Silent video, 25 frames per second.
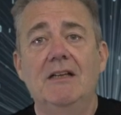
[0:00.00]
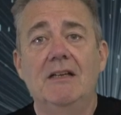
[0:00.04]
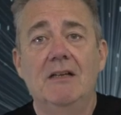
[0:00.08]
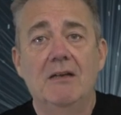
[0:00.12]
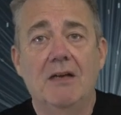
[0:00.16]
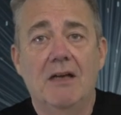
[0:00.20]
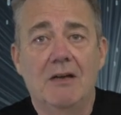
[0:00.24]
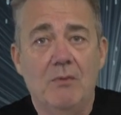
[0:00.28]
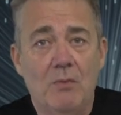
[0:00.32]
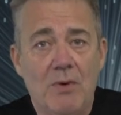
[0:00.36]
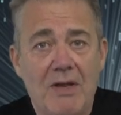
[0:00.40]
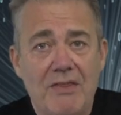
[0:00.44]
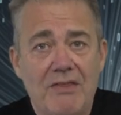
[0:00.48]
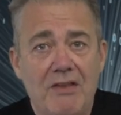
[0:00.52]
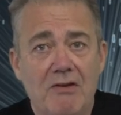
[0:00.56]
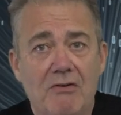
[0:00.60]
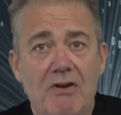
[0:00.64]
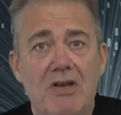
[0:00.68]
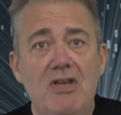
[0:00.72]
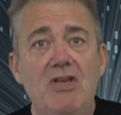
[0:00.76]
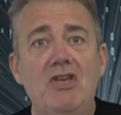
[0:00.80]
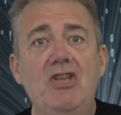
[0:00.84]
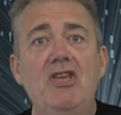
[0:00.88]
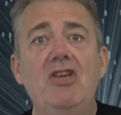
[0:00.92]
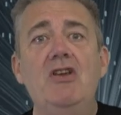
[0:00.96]
whether you're
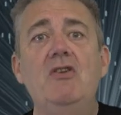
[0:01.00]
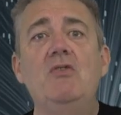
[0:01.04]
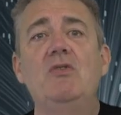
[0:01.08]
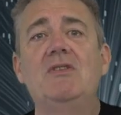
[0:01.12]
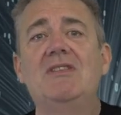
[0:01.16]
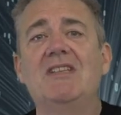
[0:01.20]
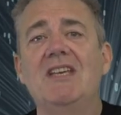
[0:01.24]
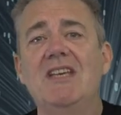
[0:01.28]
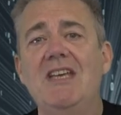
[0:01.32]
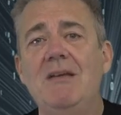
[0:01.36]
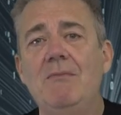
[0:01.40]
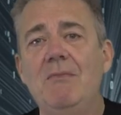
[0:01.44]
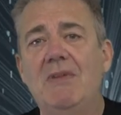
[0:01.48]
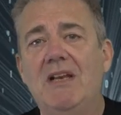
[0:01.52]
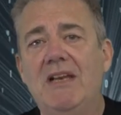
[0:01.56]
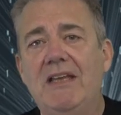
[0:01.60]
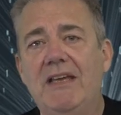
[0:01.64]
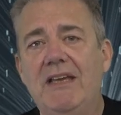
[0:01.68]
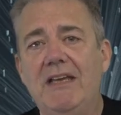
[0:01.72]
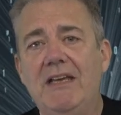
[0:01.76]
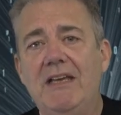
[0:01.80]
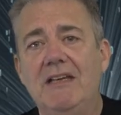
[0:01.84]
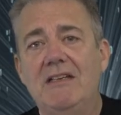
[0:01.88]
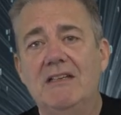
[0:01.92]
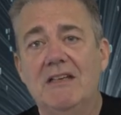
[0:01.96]
a new team
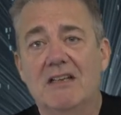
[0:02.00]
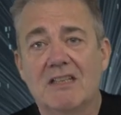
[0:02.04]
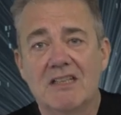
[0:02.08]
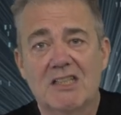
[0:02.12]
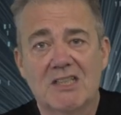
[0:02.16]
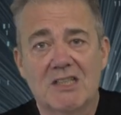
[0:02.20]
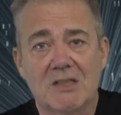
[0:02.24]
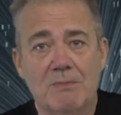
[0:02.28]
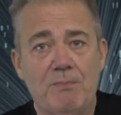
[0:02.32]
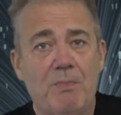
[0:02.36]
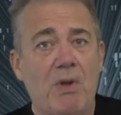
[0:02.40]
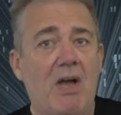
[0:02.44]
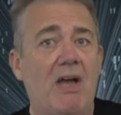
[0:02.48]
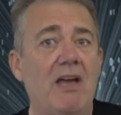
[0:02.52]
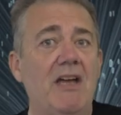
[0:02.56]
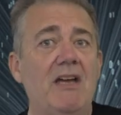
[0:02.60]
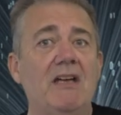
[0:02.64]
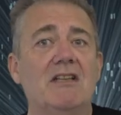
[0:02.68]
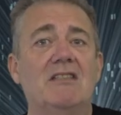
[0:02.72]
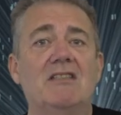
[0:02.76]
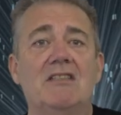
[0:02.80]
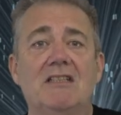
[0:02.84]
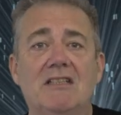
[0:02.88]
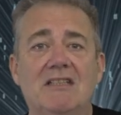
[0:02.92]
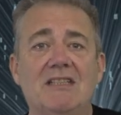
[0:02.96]
lead,
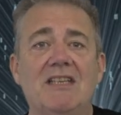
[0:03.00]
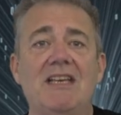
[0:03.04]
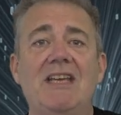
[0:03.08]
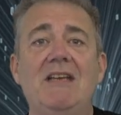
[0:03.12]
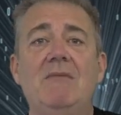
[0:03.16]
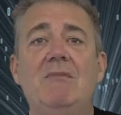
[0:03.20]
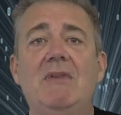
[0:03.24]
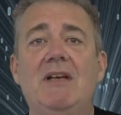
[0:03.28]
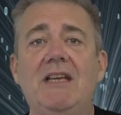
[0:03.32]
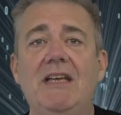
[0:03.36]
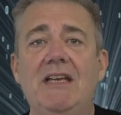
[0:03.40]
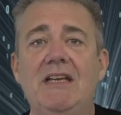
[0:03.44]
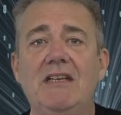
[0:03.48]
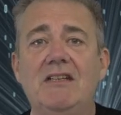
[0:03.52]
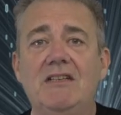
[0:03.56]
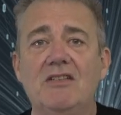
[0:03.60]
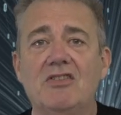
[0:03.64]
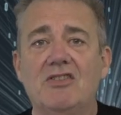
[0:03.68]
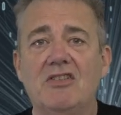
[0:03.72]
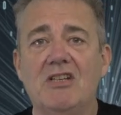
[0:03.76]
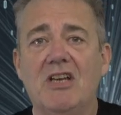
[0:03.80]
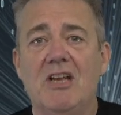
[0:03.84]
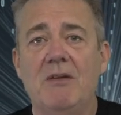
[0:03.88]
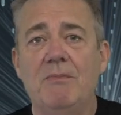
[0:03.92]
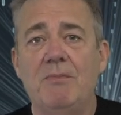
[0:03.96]
aspire to team
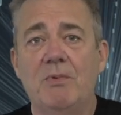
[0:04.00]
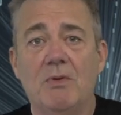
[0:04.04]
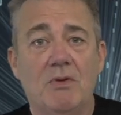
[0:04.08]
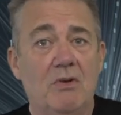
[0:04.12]
leadership,